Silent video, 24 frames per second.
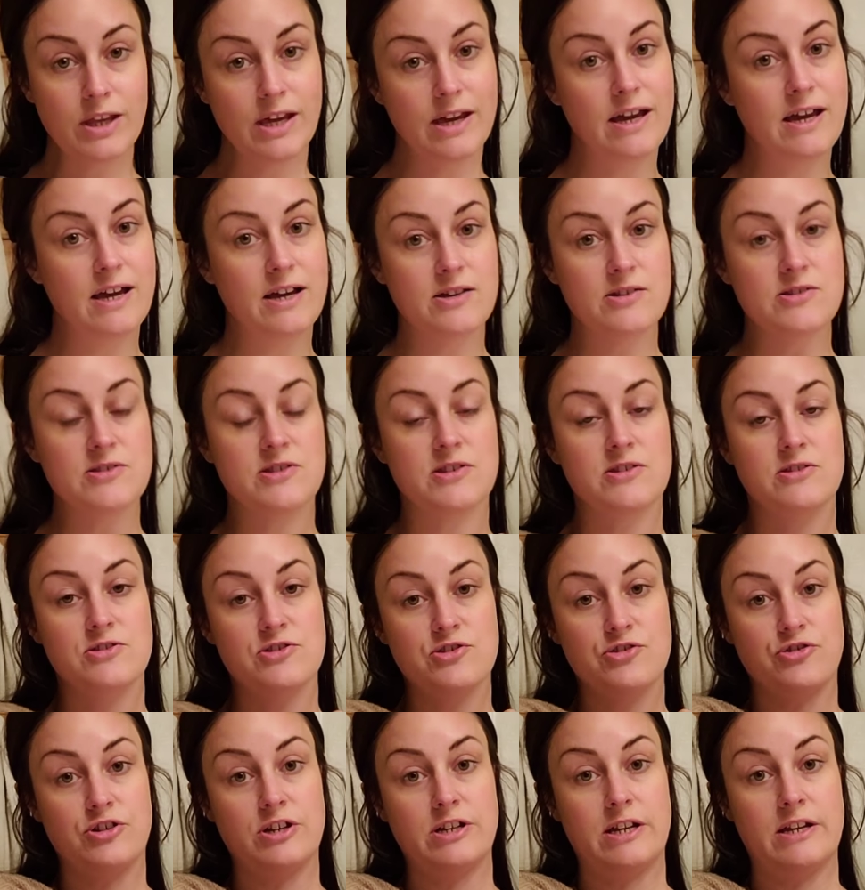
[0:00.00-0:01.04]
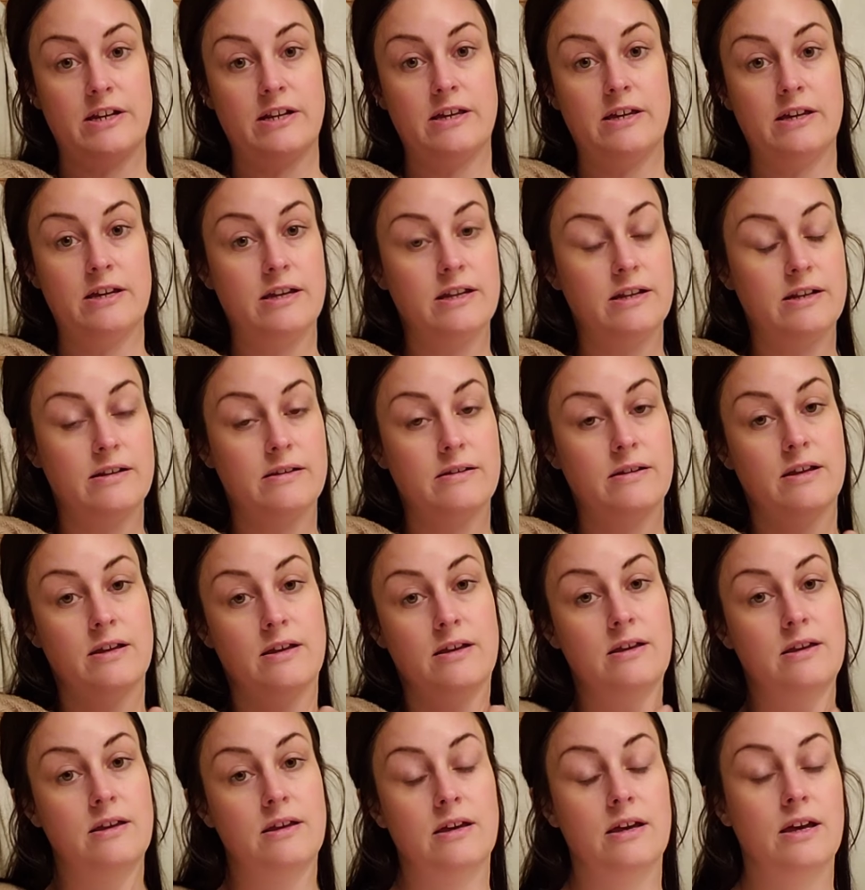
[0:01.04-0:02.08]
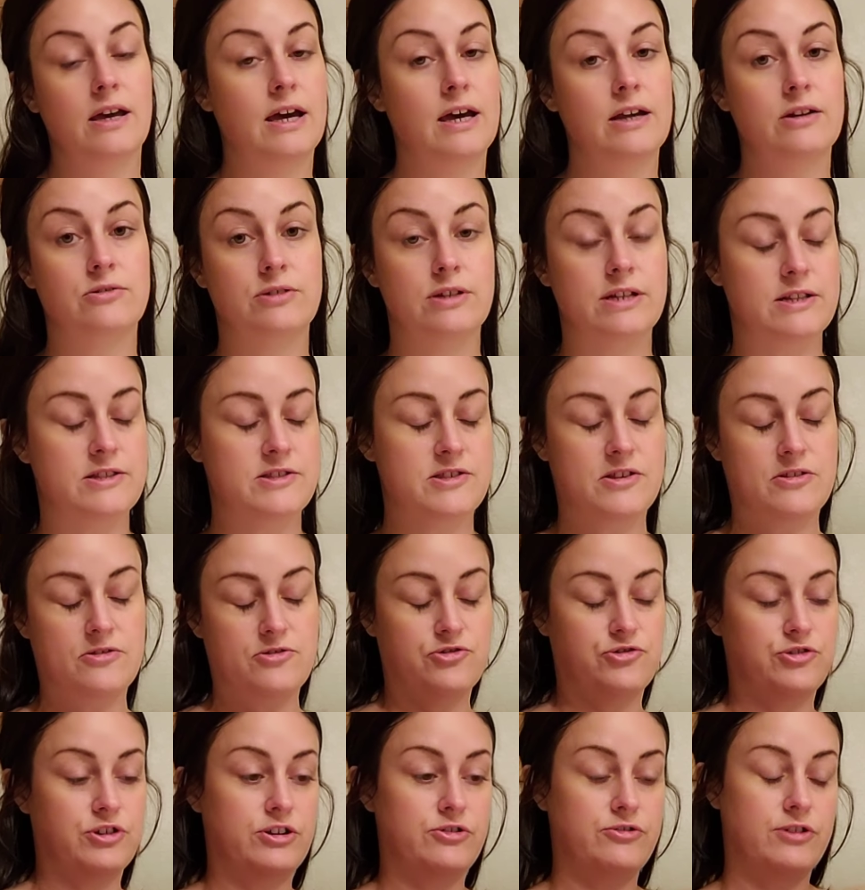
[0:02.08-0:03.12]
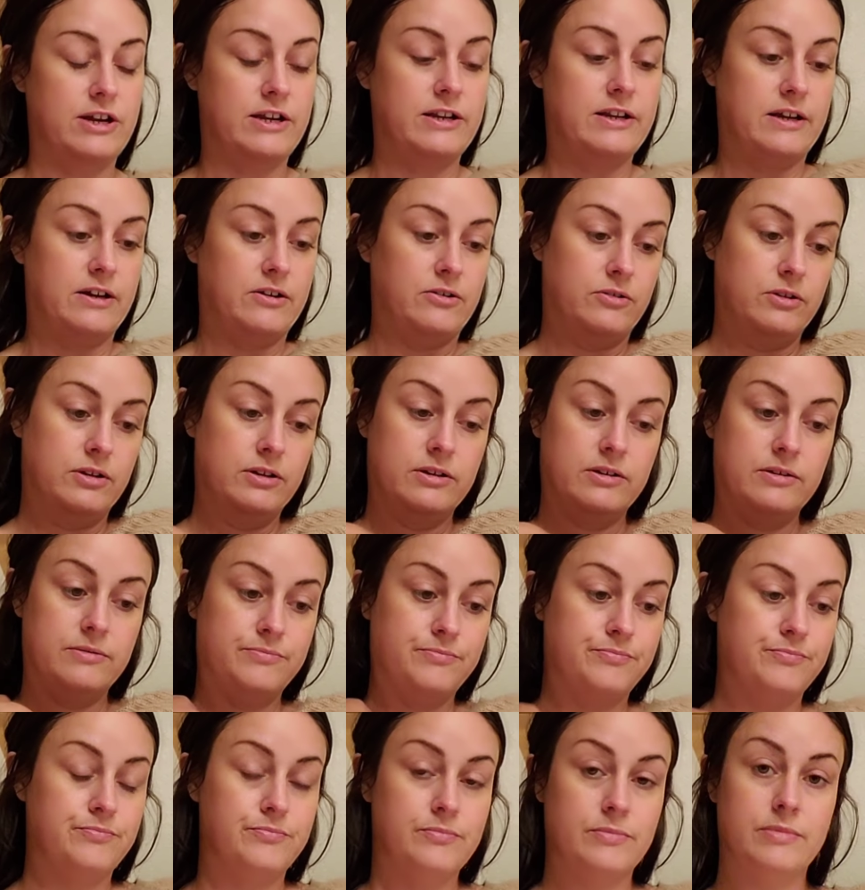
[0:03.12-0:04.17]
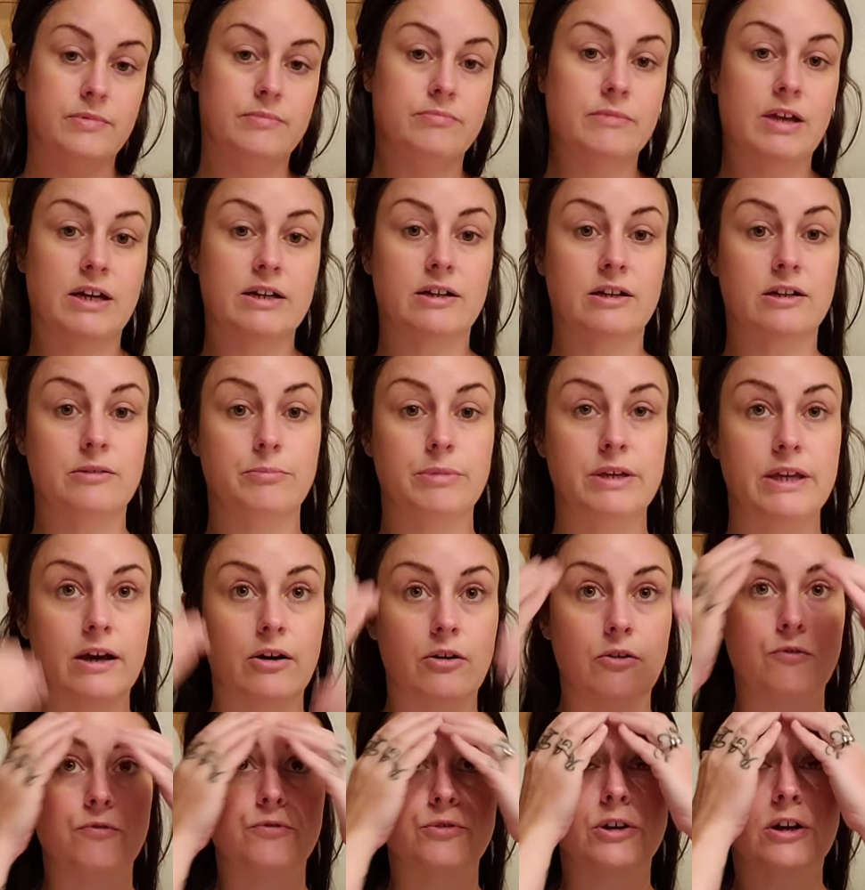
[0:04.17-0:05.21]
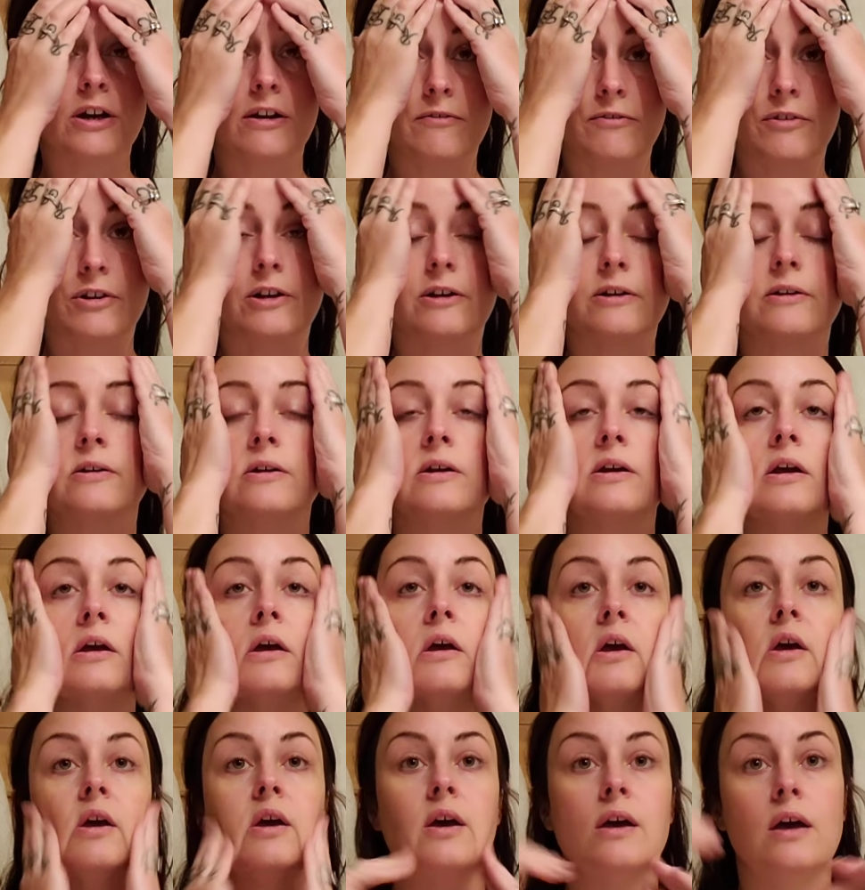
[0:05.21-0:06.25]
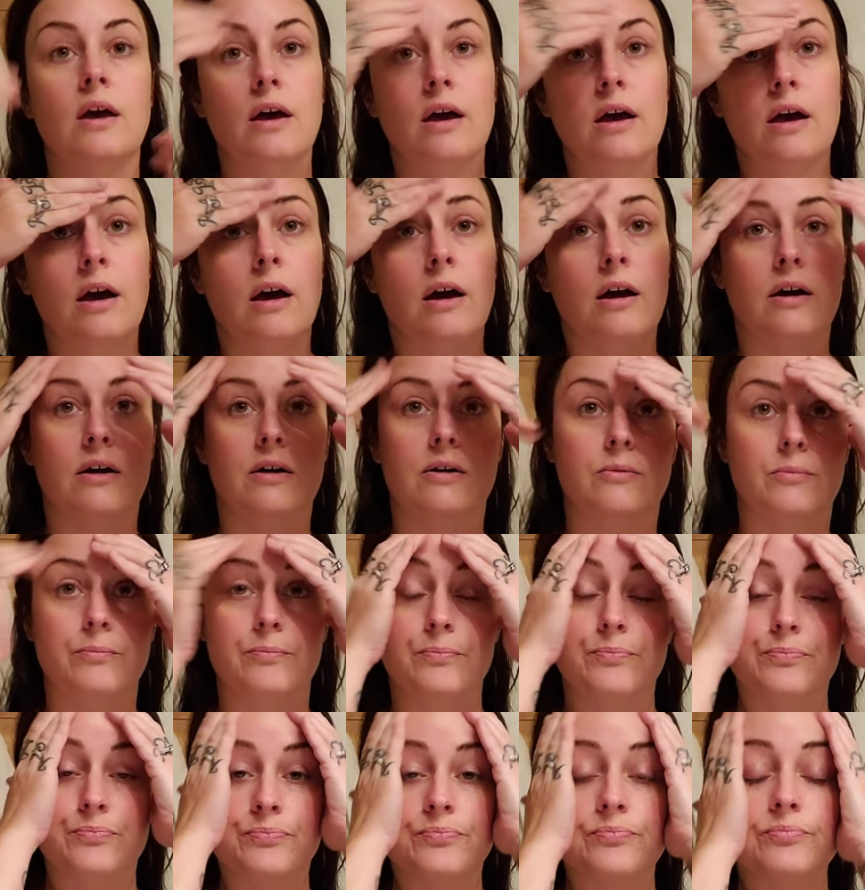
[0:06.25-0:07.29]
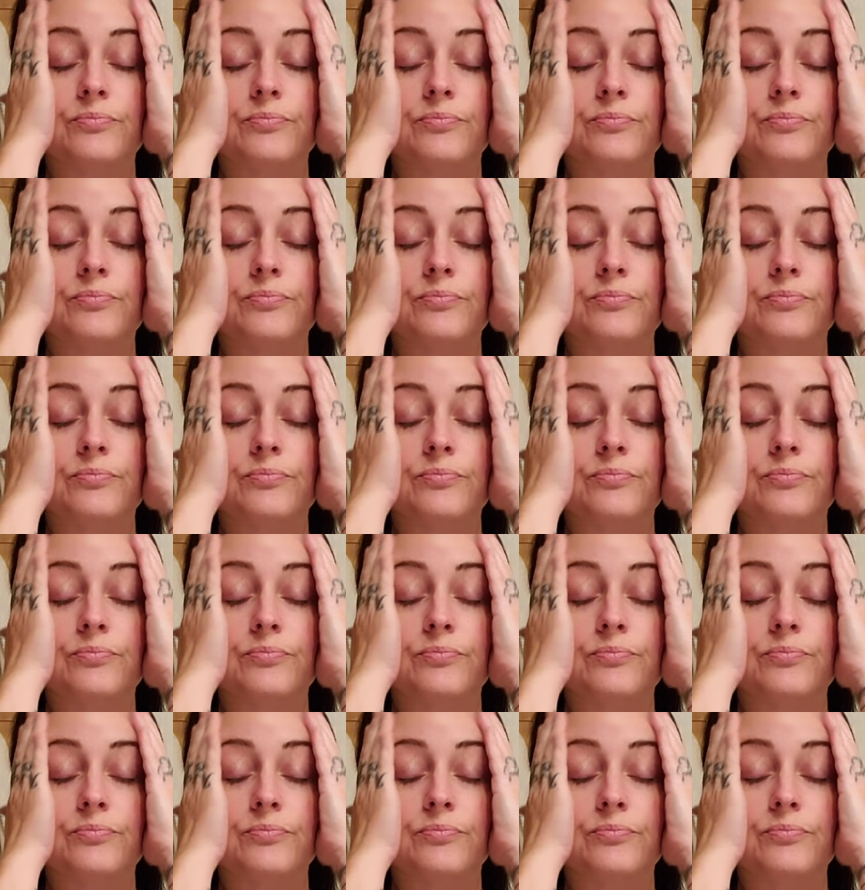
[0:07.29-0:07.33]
it has sunscreen in it and I don't need sunscreen right now. I'm not going to be out forever. Um,